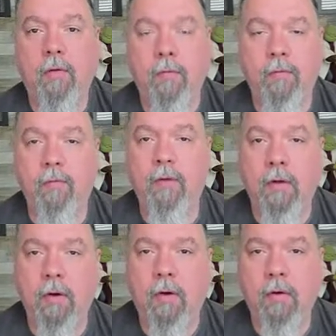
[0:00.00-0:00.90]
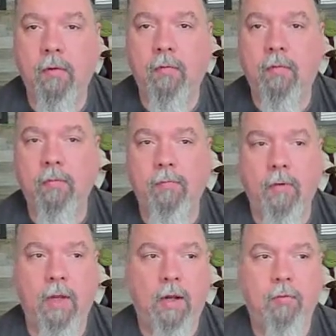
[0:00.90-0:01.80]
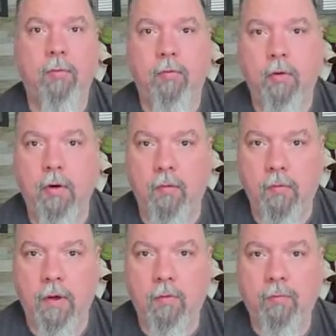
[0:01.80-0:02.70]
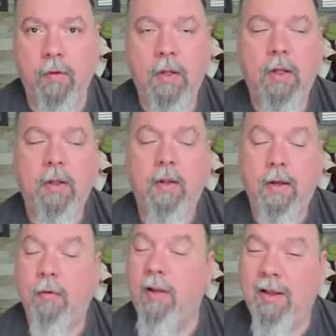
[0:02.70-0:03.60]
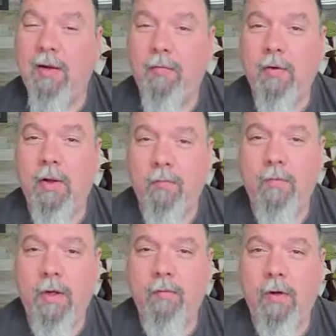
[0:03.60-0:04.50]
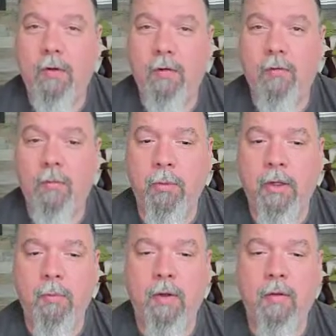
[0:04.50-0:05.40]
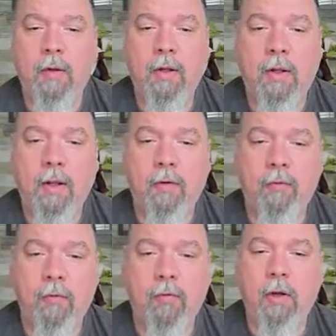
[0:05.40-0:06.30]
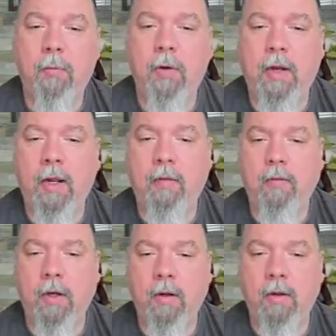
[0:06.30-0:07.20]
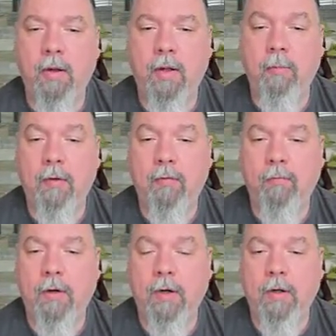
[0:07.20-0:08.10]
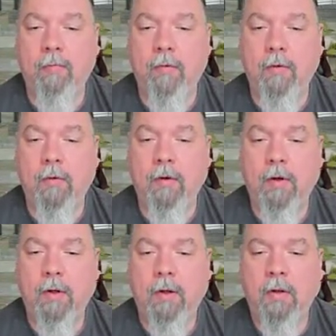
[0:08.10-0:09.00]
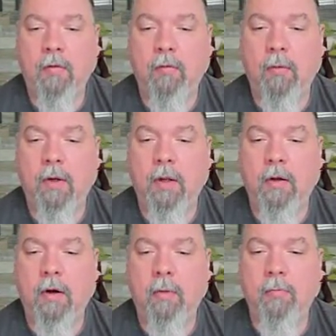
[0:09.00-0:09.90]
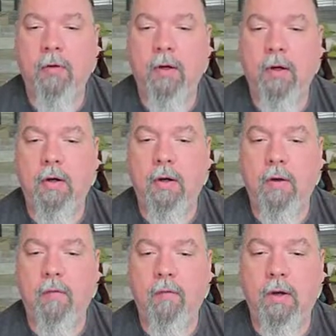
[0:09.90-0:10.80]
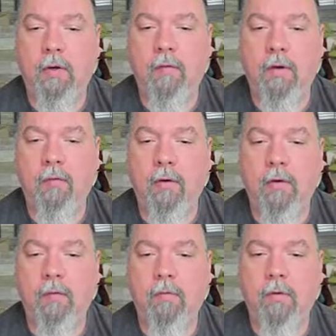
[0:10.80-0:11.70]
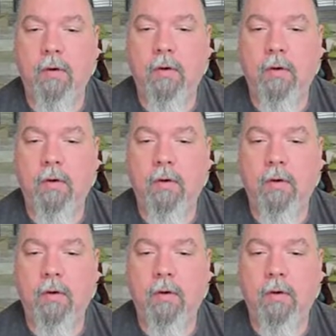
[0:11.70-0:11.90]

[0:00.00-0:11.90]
or $15 for the actual shirt itself, that only leaves you like $5 to play with. And if you're trying to run ads or anything, that makes it very difficult. So another option here, instead of t-shirts,